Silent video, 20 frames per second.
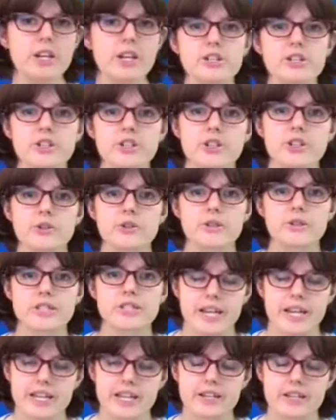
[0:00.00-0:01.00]
to
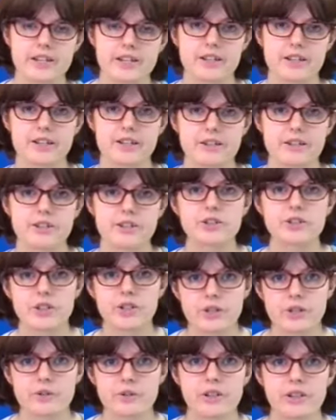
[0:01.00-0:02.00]
take
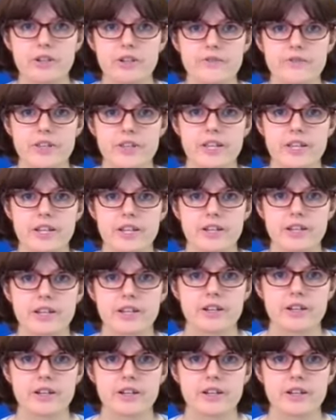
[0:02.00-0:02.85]
control of the